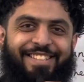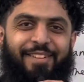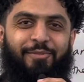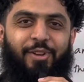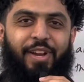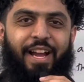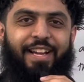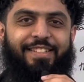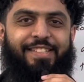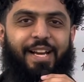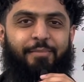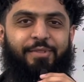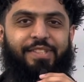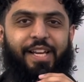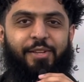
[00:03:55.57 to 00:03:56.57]
have a look at
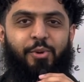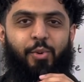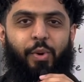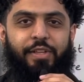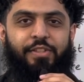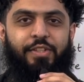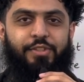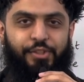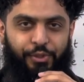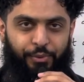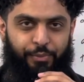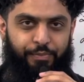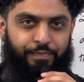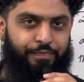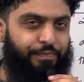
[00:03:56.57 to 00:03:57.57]
exam style question 2.
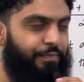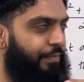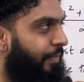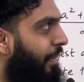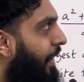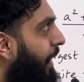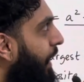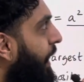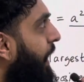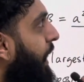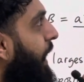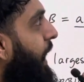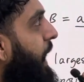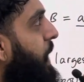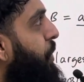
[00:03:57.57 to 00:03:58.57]

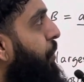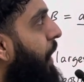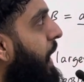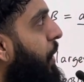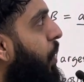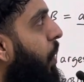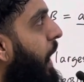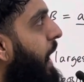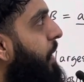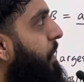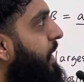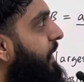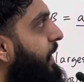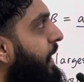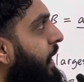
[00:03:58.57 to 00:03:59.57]
In triangle
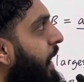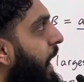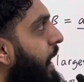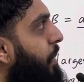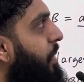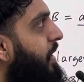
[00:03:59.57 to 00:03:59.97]
ABC, AB